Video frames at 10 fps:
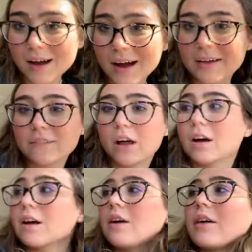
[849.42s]
Hi, vlog.
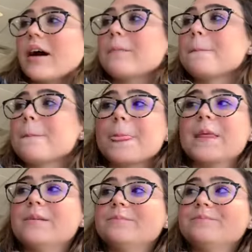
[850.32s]

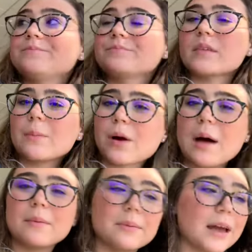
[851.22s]
Okay.
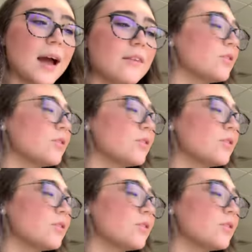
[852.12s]
Probably. I have